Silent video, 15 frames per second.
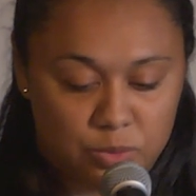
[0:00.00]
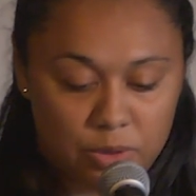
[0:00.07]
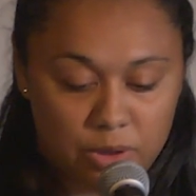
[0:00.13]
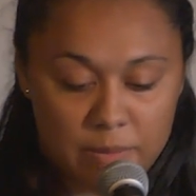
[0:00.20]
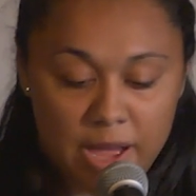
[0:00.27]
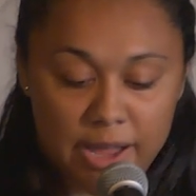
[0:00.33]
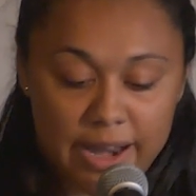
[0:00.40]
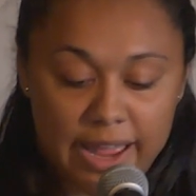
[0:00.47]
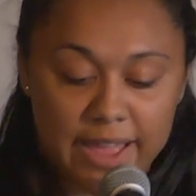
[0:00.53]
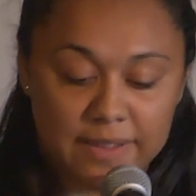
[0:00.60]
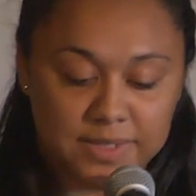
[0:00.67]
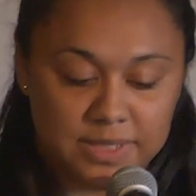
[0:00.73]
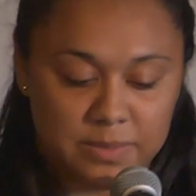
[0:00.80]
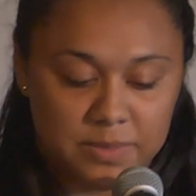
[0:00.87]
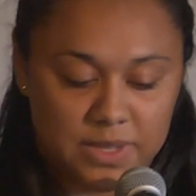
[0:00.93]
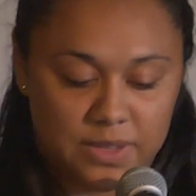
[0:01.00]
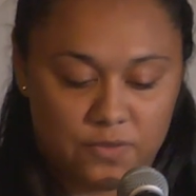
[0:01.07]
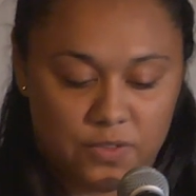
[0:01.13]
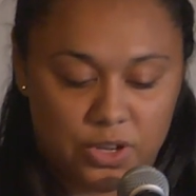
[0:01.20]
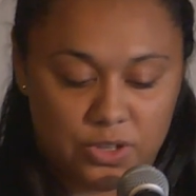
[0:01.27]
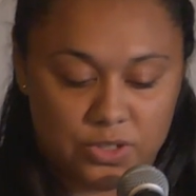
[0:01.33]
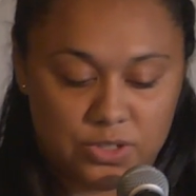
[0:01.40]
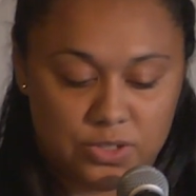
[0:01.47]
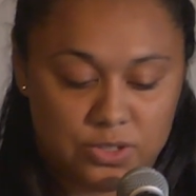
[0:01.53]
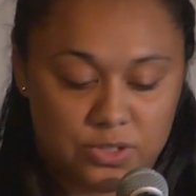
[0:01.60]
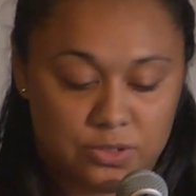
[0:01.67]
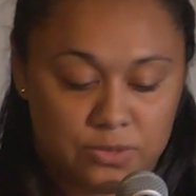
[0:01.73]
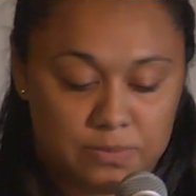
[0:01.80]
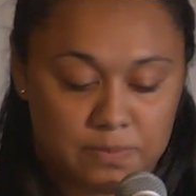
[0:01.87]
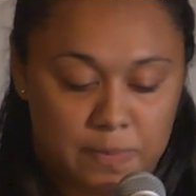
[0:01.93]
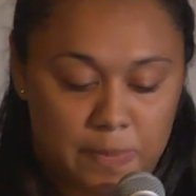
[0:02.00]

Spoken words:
"Well, come on, I have something for you to do."